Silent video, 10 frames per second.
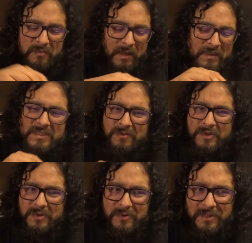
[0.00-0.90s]
Maybe
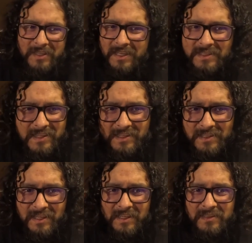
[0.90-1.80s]
someone who collects these
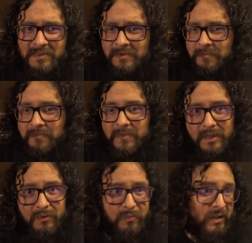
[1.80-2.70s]
things,
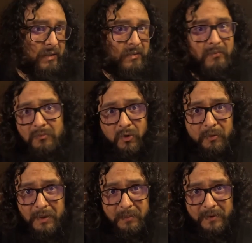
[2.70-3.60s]
they'll bring
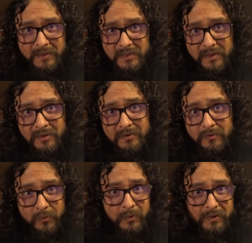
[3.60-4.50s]
more people into the
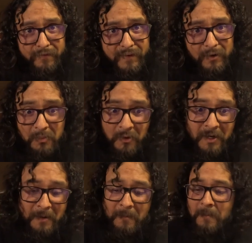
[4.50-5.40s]
world of fingerboarding.